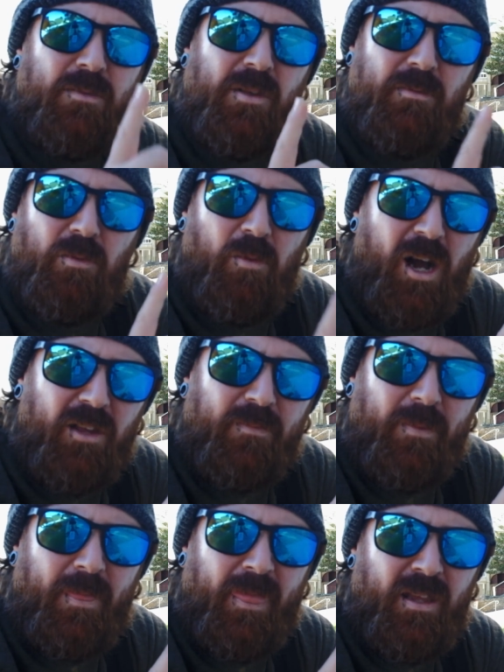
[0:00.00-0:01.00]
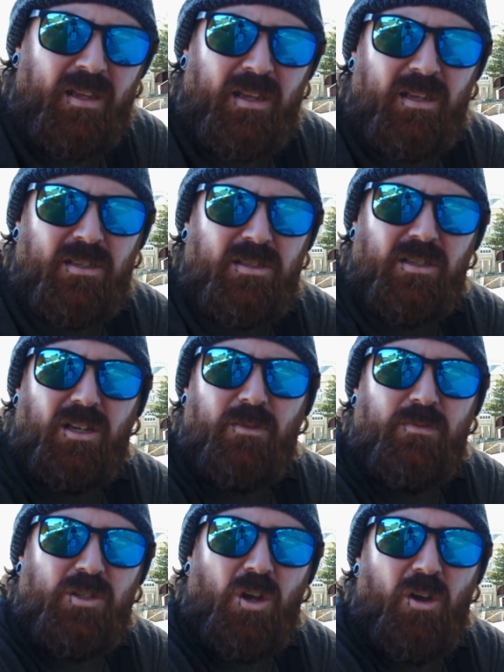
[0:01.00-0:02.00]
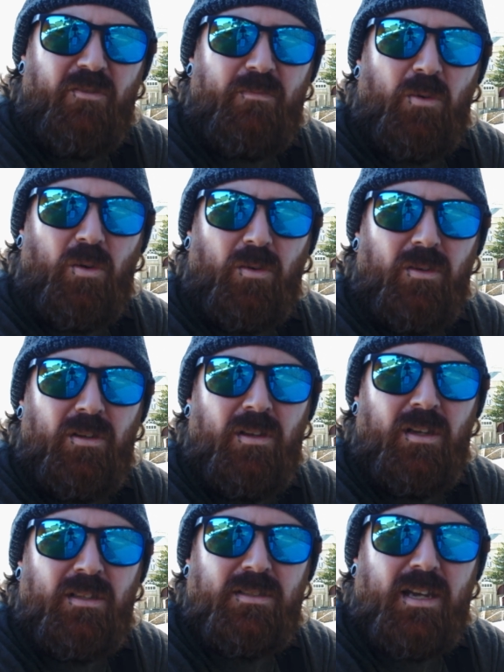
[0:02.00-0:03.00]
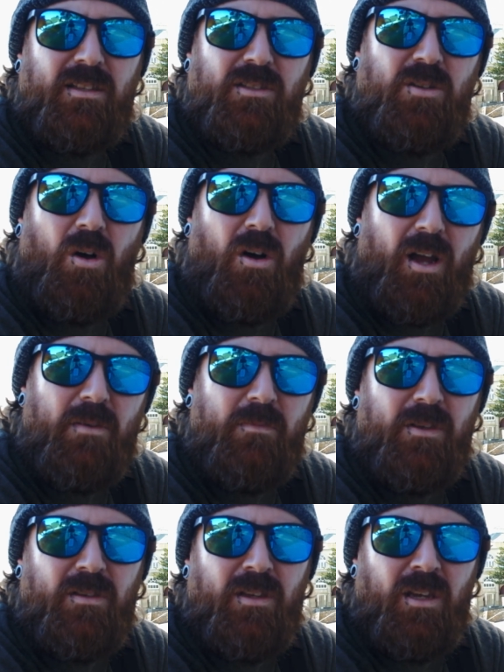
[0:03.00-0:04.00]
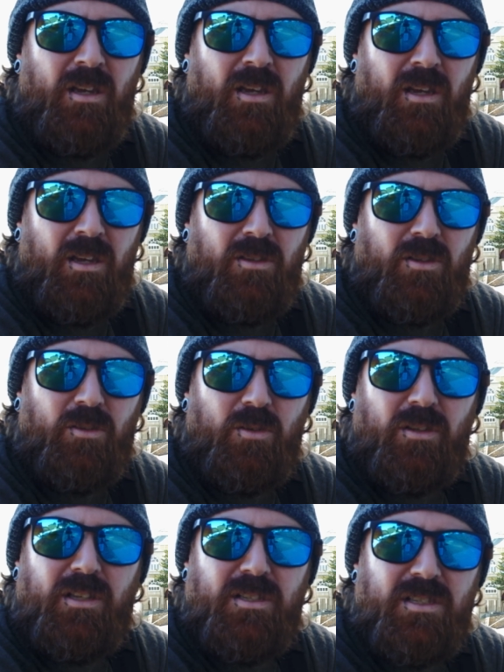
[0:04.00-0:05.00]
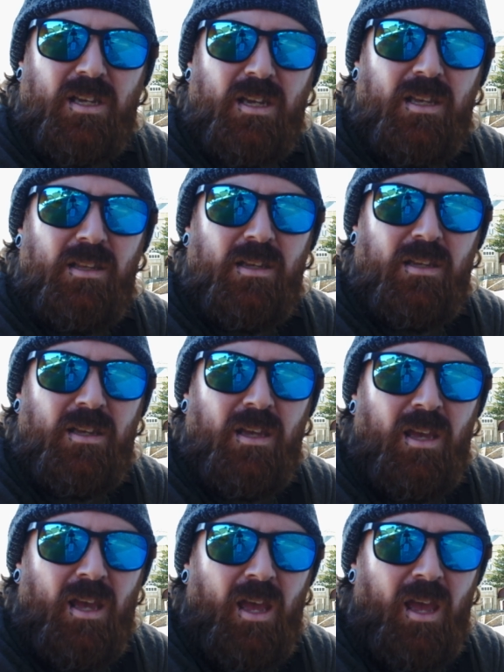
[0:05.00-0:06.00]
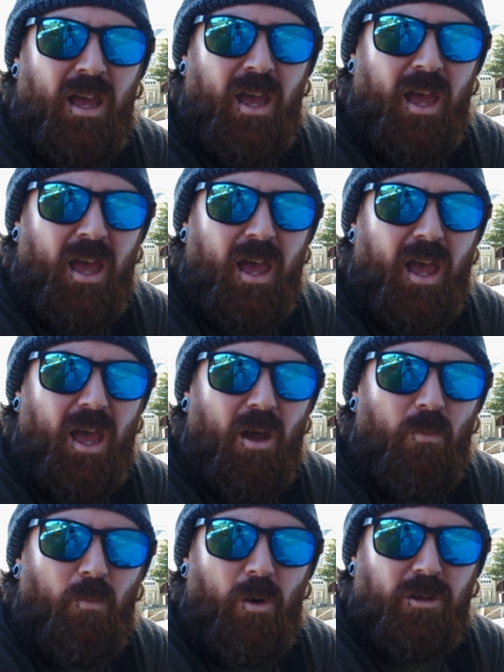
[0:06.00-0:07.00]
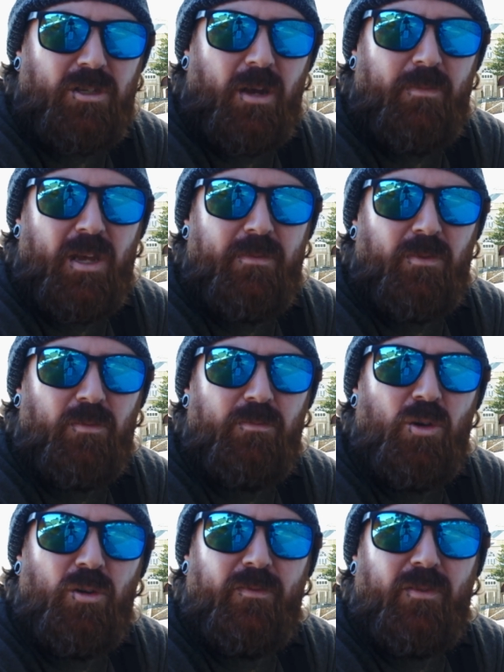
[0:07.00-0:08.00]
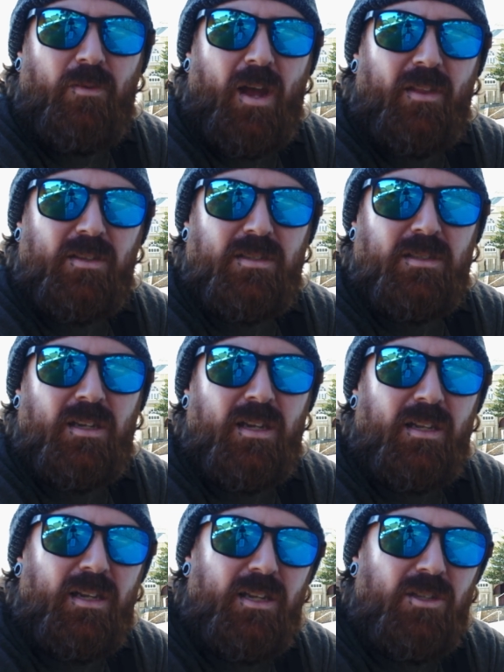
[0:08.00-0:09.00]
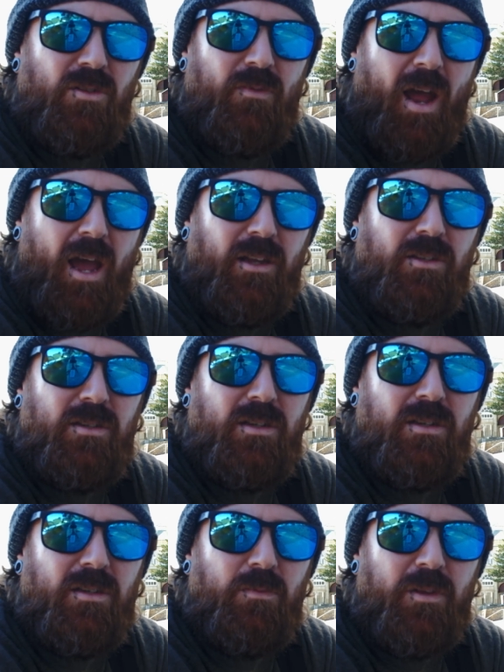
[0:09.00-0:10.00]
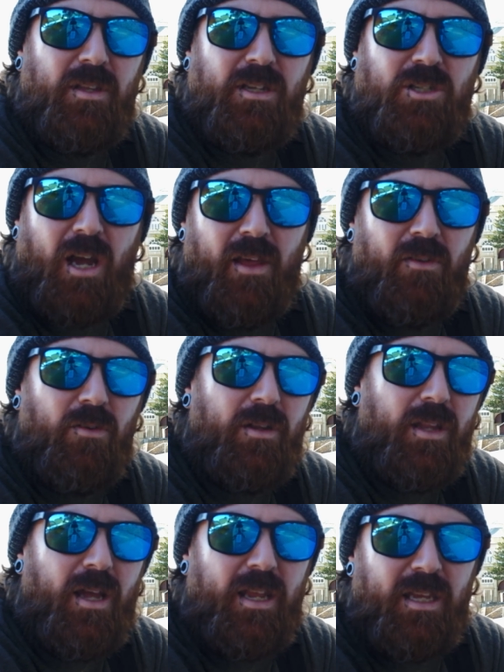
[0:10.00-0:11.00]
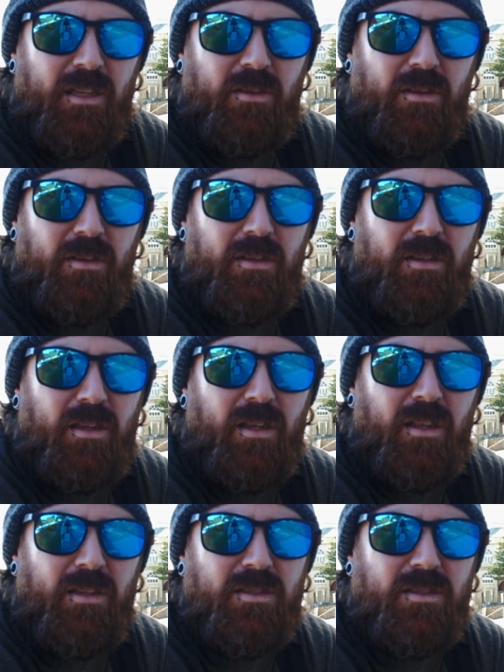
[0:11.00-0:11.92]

number 1 is observe more. Take the time to look at your scene and watch how people move throughout the scene and interact with each other in the